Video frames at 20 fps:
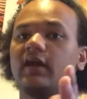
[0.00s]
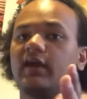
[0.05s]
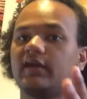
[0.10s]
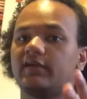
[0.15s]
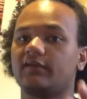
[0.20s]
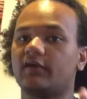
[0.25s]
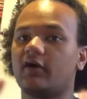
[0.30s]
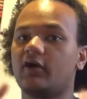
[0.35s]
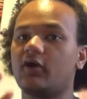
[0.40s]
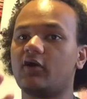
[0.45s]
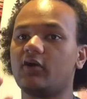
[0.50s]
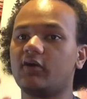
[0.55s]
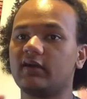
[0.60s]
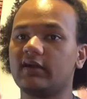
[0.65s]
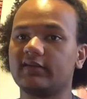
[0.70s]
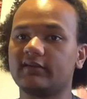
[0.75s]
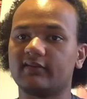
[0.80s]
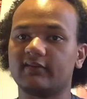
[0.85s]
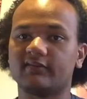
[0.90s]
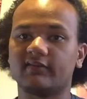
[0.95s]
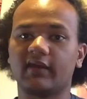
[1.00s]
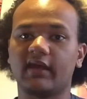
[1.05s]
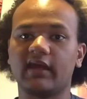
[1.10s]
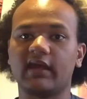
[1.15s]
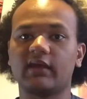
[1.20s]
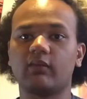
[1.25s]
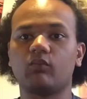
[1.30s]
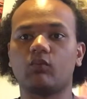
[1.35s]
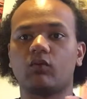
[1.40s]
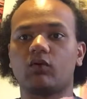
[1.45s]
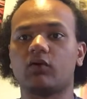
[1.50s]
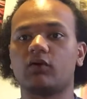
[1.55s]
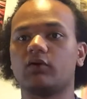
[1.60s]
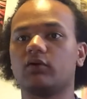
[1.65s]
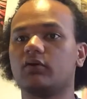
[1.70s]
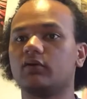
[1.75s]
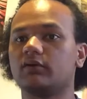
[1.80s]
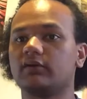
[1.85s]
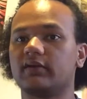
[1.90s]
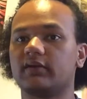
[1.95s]
is all in the same
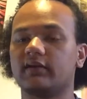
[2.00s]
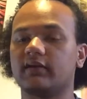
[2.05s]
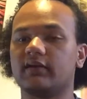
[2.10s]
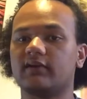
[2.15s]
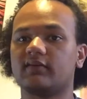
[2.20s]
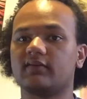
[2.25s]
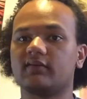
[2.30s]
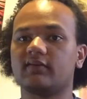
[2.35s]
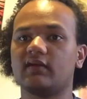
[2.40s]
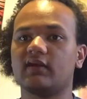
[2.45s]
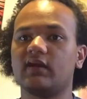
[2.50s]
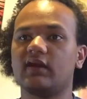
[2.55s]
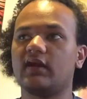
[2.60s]
world. It's